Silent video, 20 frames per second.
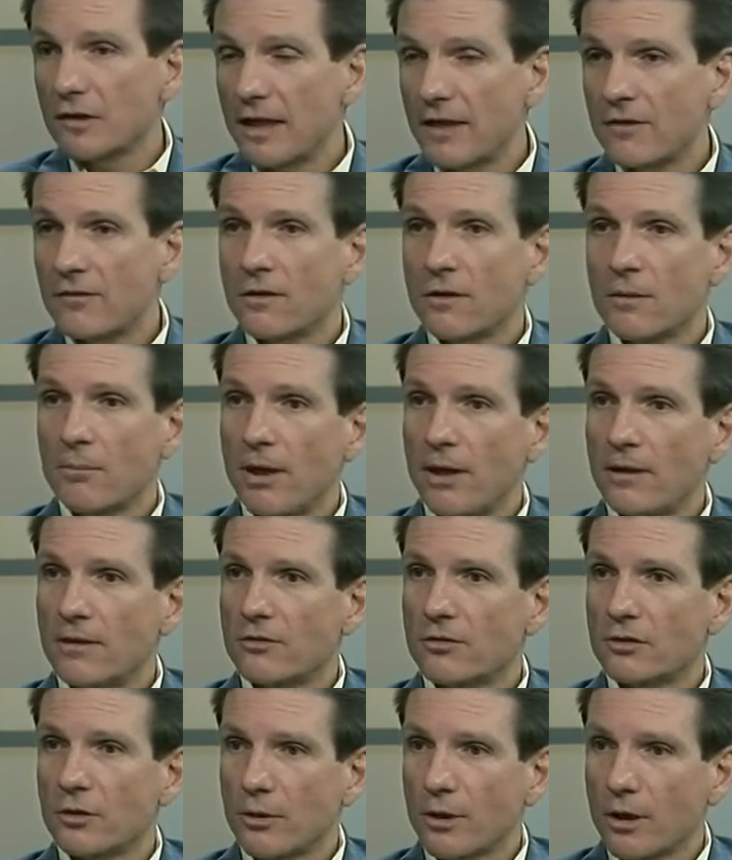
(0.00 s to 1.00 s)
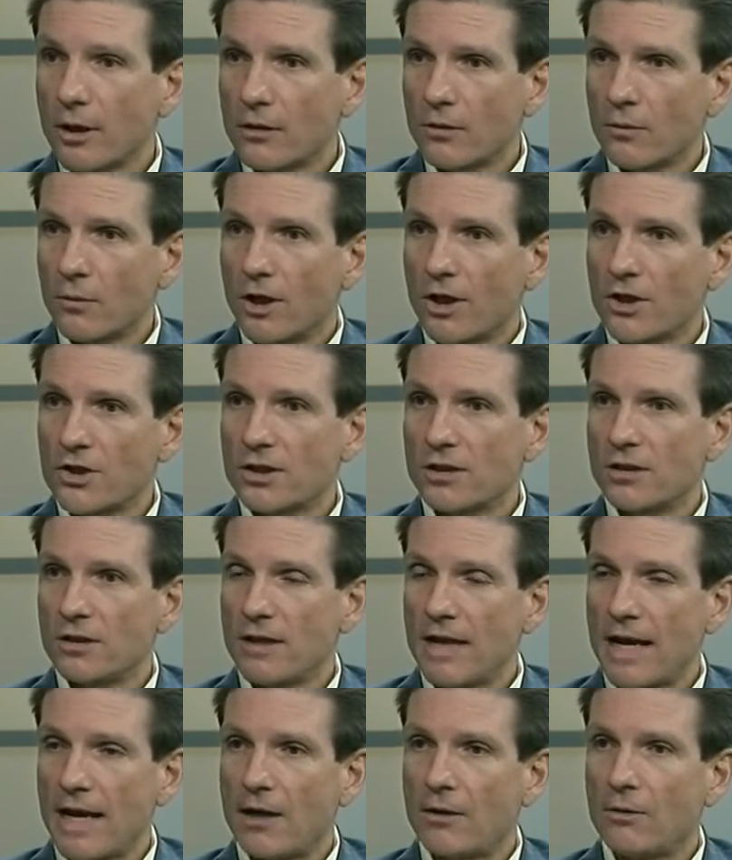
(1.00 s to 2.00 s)
that's the debate that's going on in
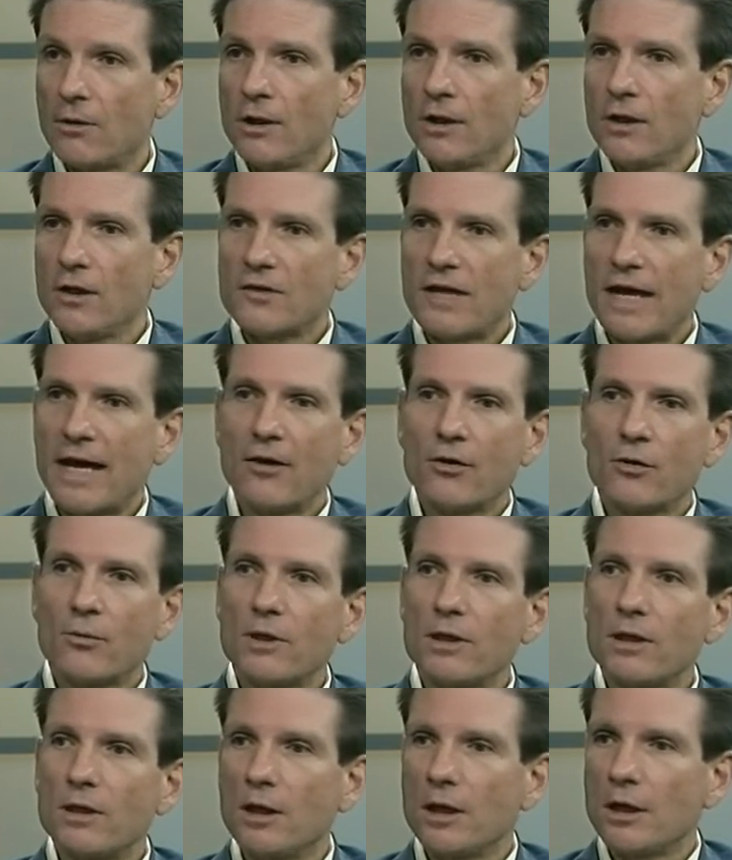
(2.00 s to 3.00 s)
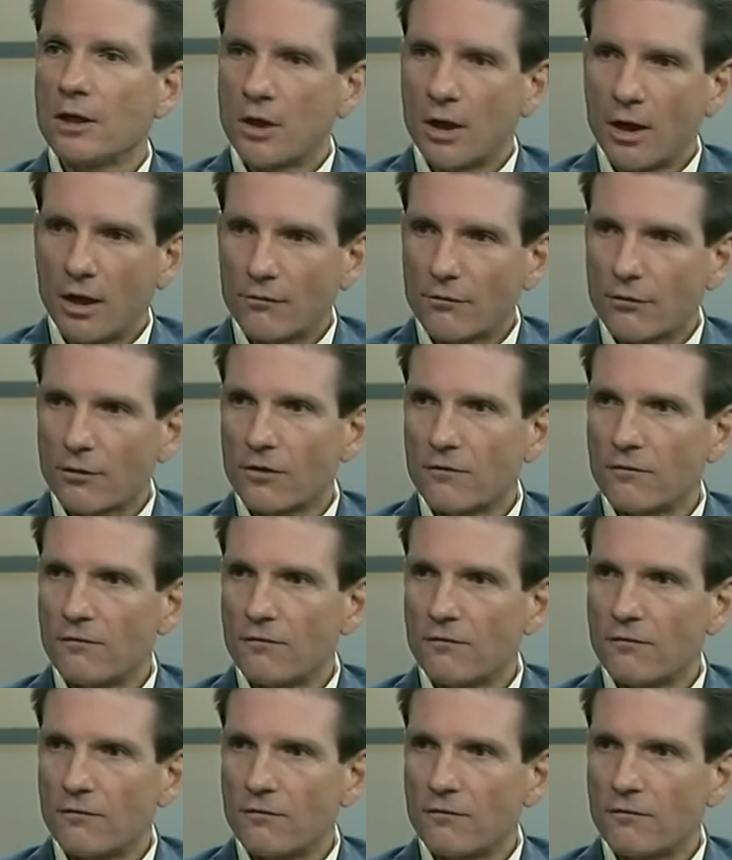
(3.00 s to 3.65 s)
Washington now, is how do we cover the